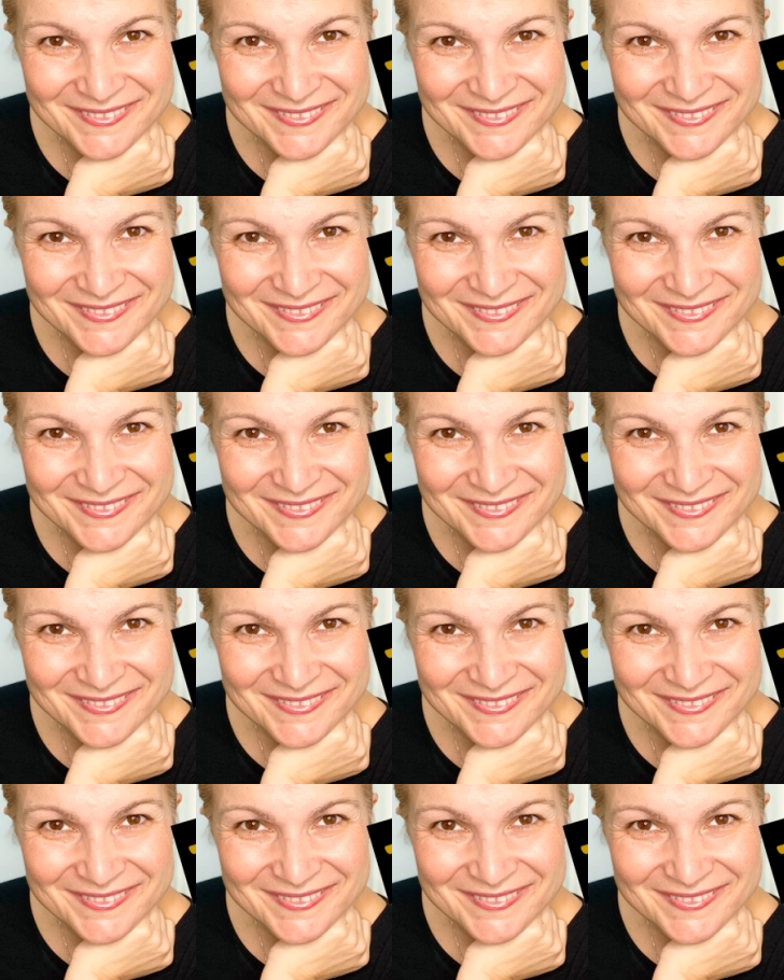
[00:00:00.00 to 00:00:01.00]

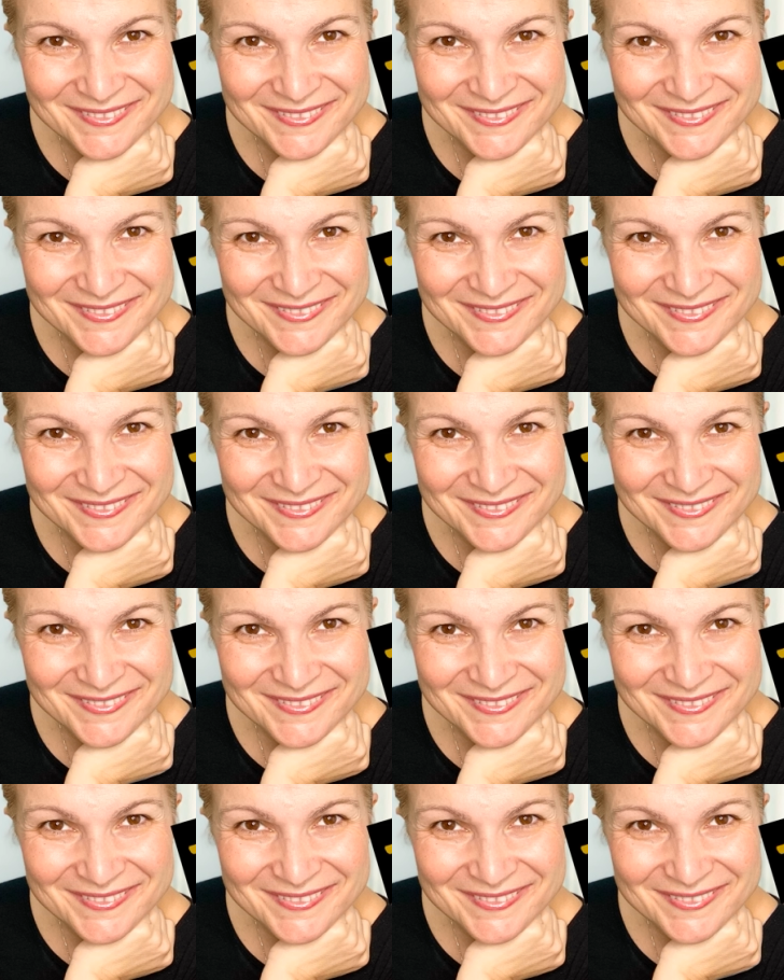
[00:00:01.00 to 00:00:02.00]

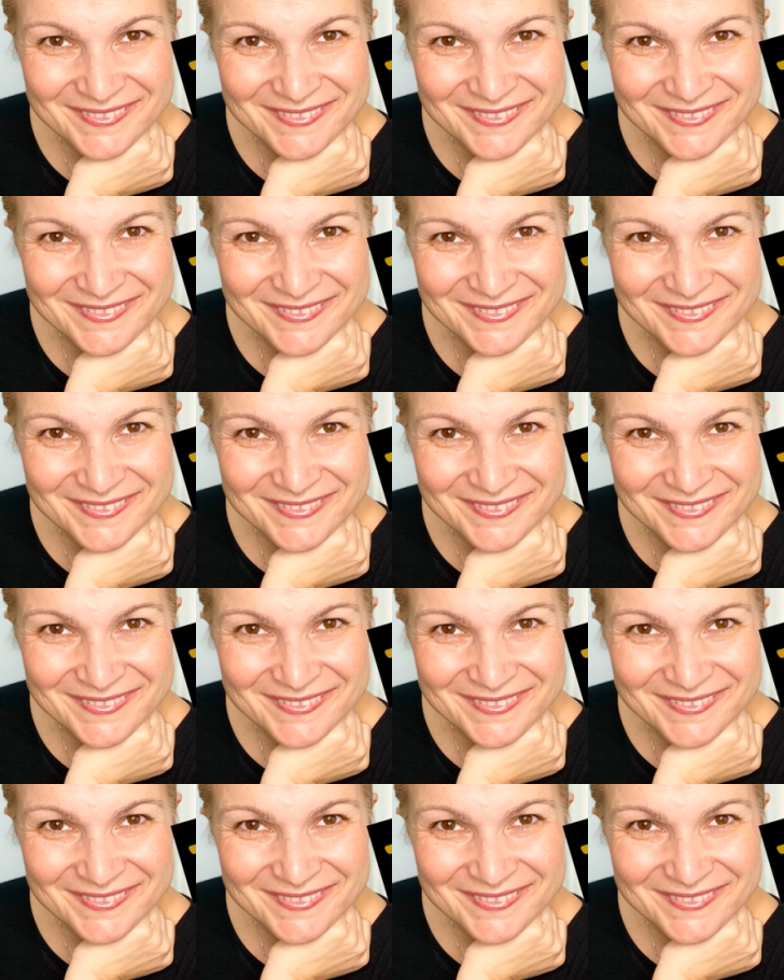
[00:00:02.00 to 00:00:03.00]

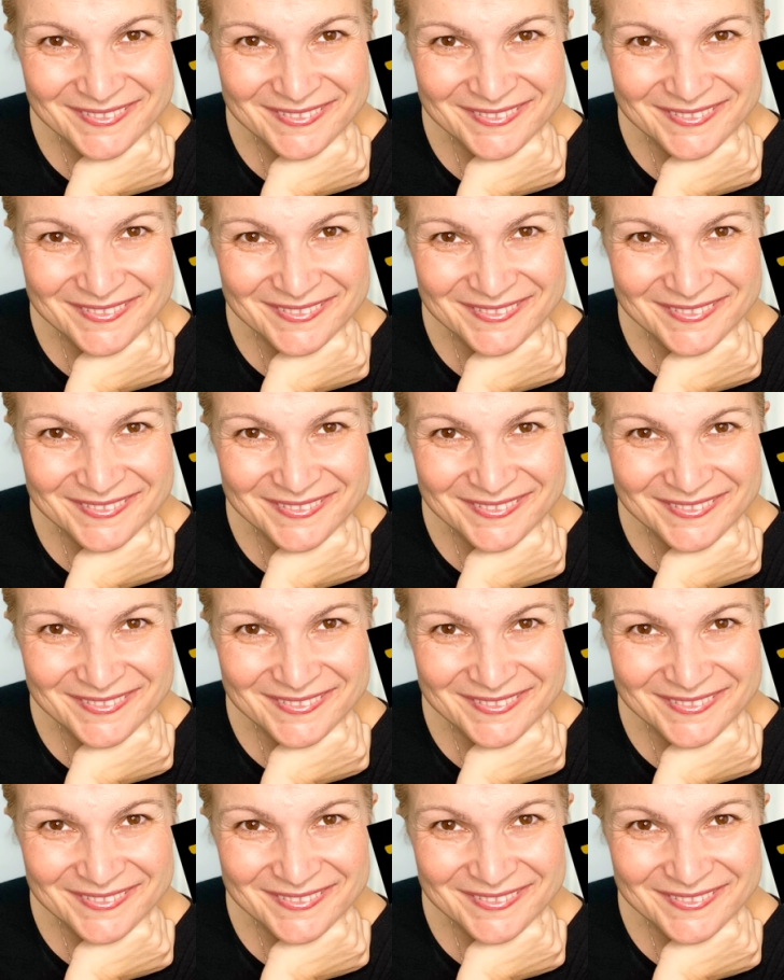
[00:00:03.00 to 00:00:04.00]

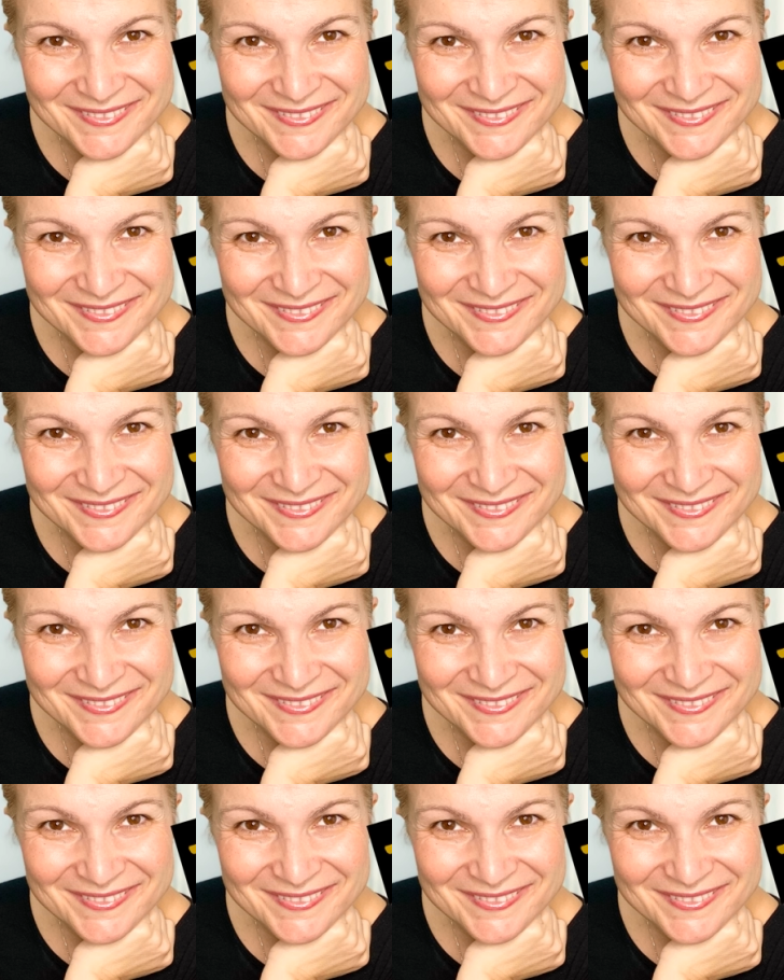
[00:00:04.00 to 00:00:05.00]

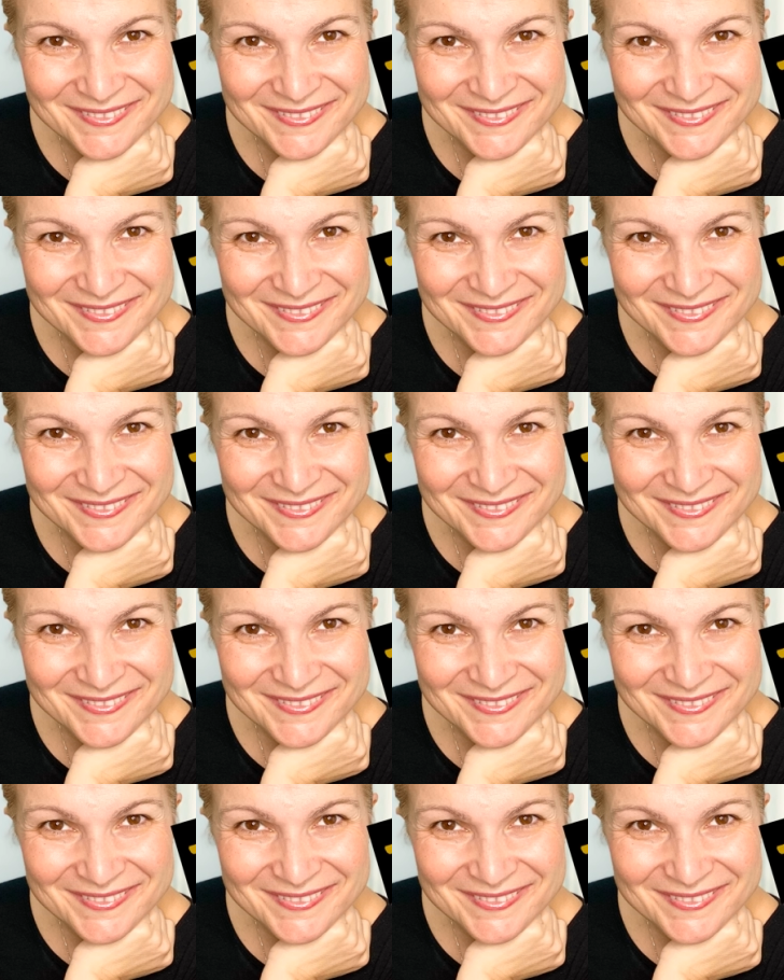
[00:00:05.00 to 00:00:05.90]
(no lip movement)